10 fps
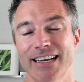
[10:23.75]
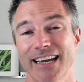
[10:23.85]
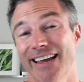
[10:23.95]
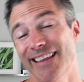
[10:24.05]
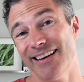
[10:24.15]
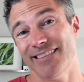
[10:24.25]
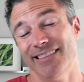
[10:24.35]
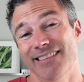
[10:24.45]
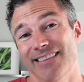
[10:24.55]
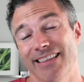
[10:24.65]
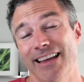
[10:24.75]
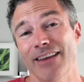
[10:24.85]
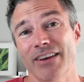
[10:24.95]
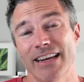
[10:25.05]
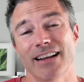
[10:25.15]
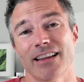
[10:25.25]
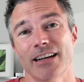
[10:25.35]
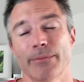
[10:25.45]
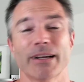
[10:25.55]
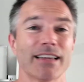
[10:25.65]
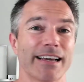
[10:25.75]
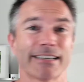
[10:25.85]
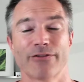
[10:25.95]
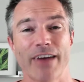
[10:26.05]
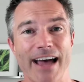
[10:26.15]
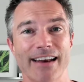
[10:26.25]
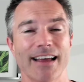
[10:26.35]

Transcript: and they even eat a little bit less fat.